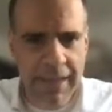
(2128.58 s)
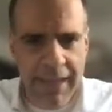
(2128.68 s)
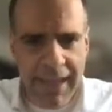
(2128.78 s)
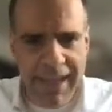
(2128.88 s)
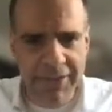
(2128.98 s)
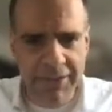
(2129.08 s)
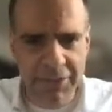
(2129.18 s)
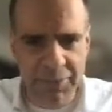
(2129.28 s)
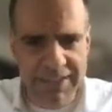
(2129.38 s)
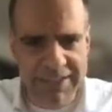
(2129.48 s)
And the
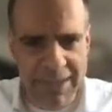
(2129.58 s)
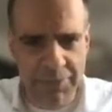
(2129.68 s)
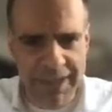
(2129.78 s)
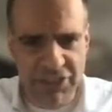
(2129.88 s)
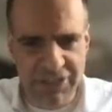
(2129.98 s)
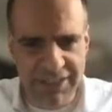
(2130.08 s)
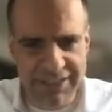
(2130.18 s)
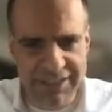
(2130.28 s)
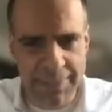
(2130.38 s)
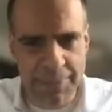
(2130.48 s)
rest I would actually
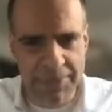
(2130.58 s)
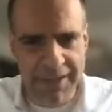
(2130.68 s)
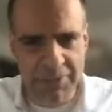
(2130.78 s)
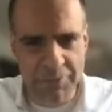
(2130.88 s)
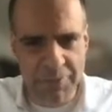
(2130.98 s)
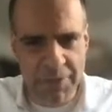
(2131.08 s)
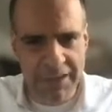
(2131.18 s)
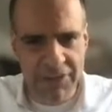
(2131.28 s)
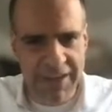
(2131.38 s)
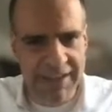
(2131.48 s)
skip. That would be way
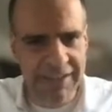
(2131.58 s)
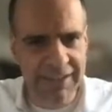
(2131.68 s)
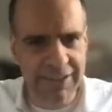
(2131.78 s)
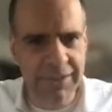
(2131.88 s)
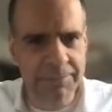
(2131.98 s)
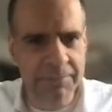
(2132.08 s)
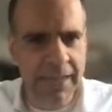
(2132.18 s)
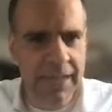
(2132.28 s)
too technical.